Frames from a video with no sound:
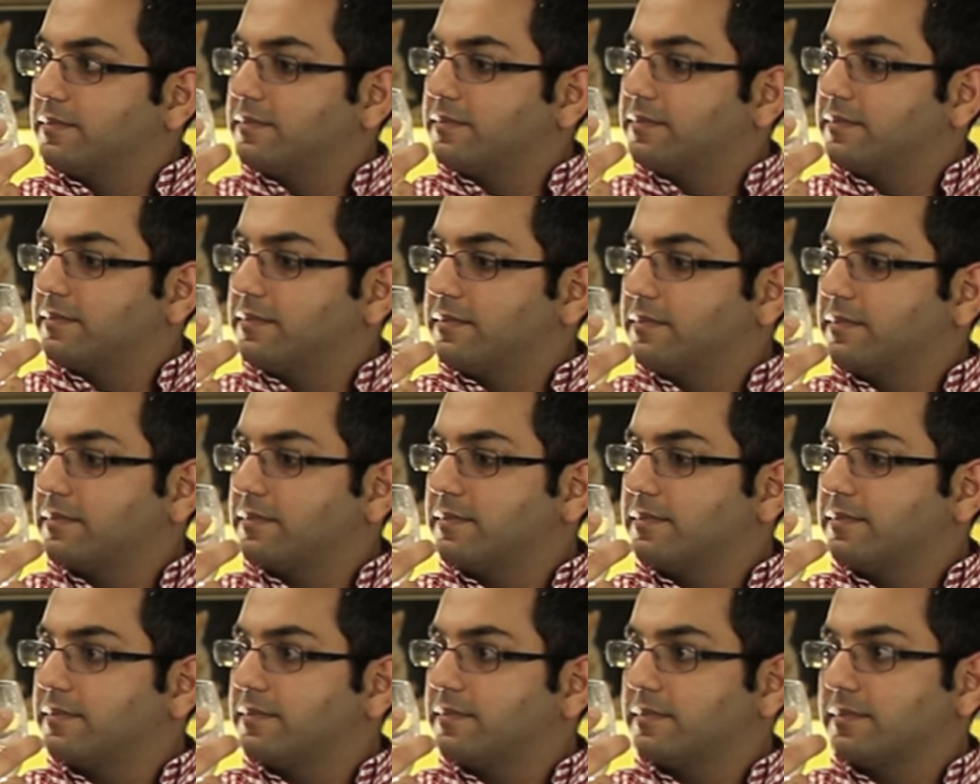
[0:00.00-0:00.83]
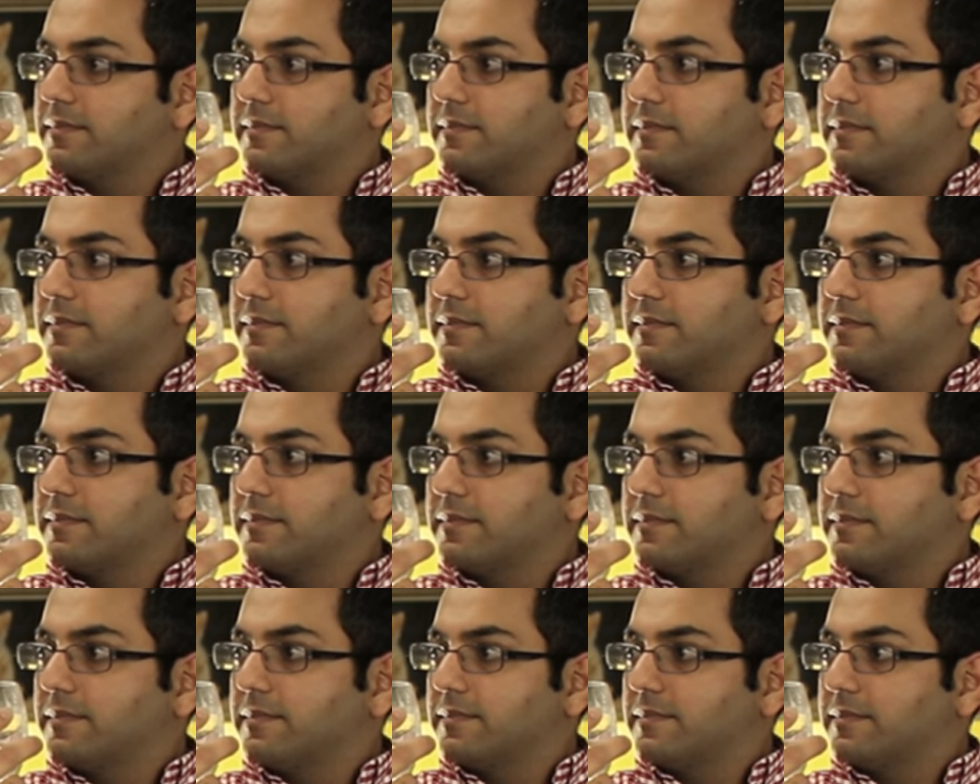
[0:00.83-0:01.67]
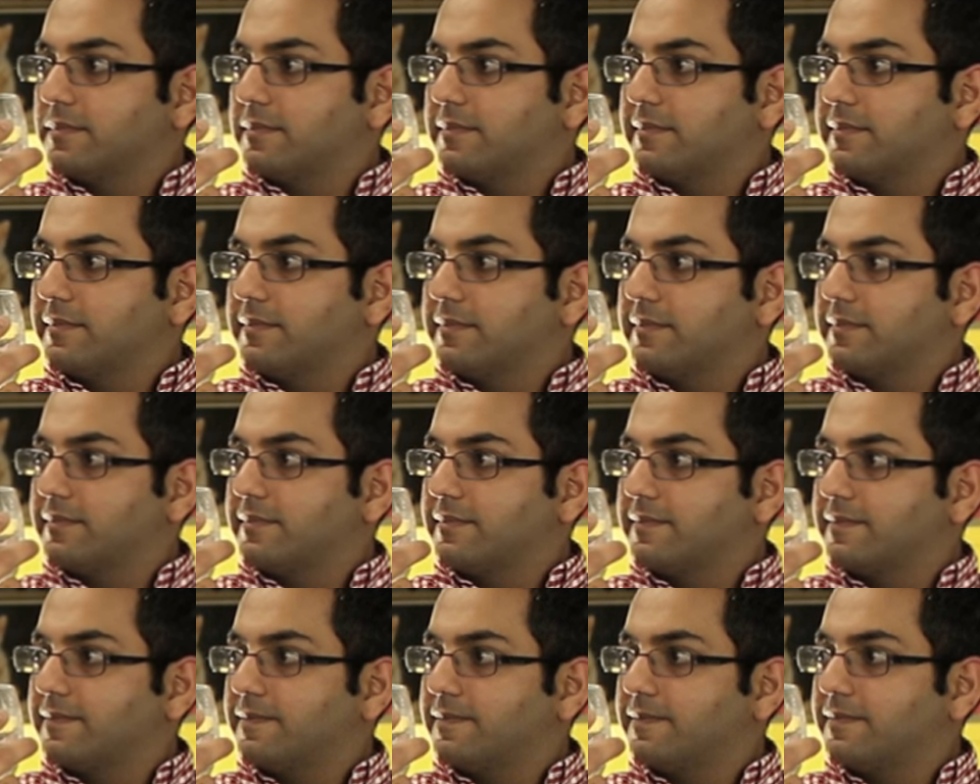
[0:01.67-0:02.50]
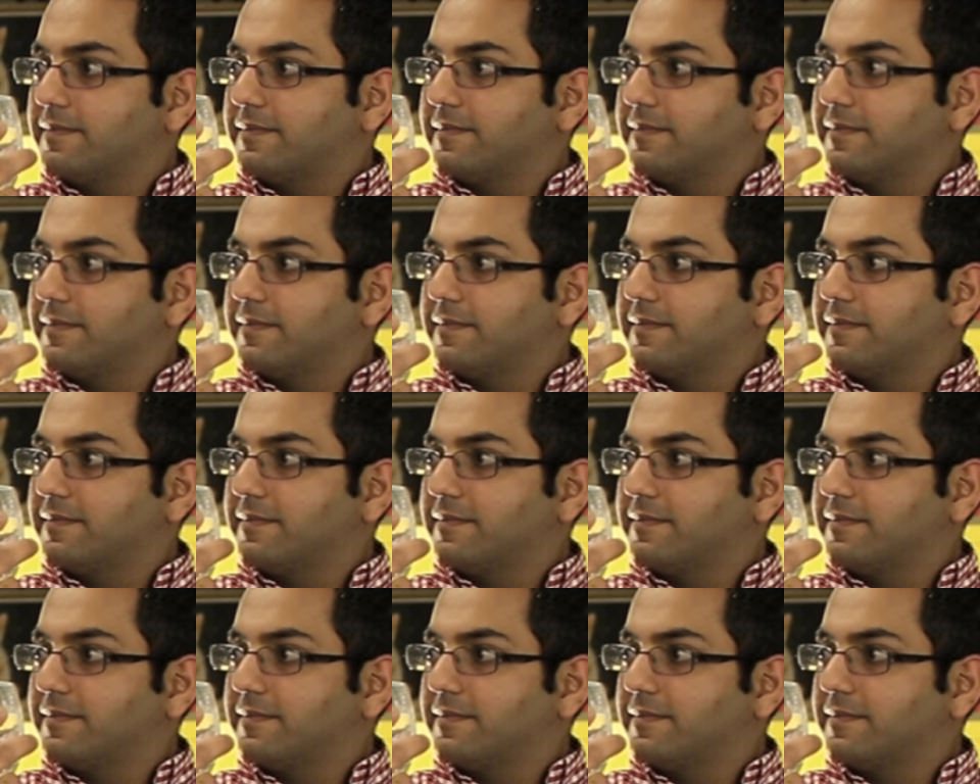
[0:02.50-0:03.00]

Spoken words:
(silent)